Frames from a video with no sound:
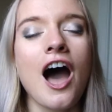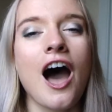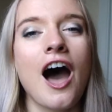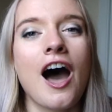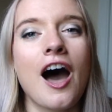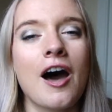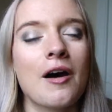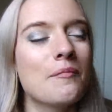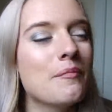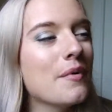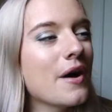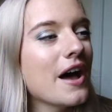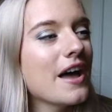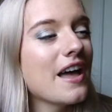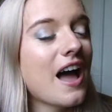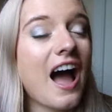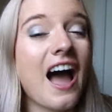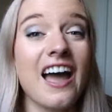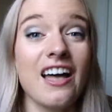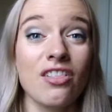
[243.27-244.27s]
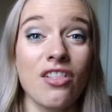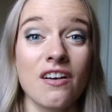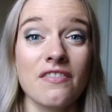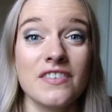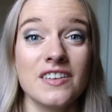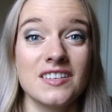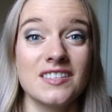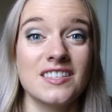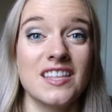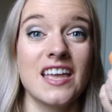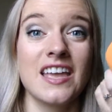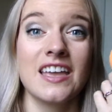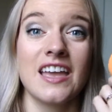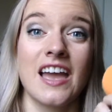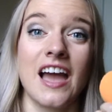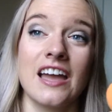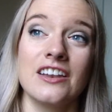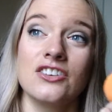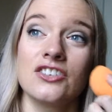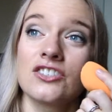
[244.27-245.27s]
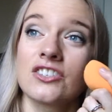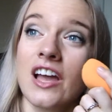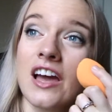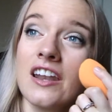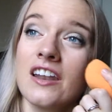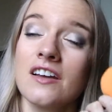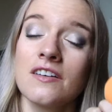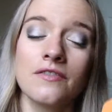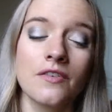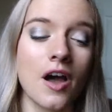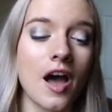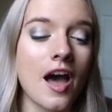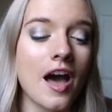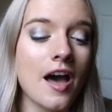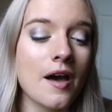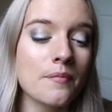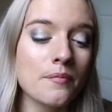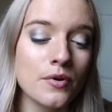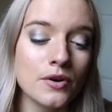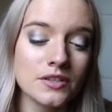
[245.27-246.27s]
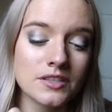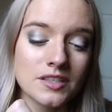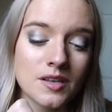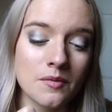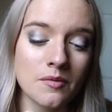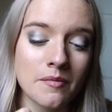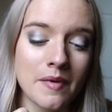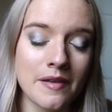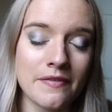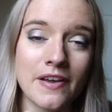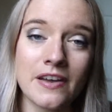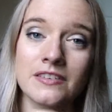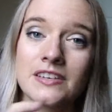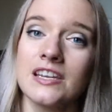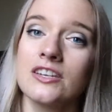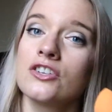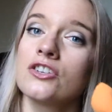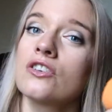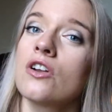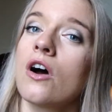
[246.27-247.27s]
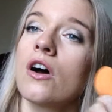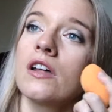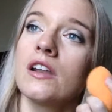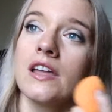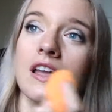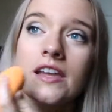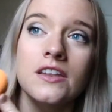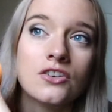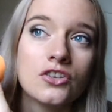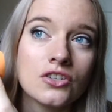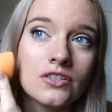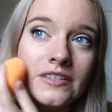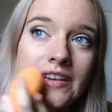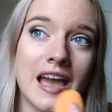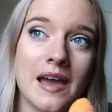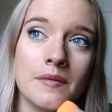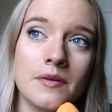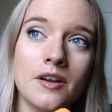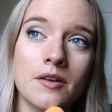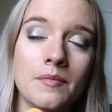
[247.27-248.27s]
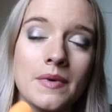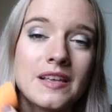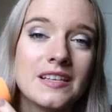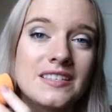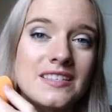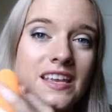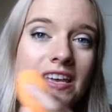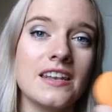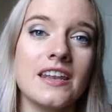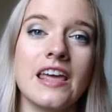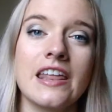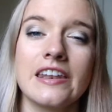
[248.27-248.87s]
But I love this thing. I just kind of put some of my foundation on it and just dab it on my skin,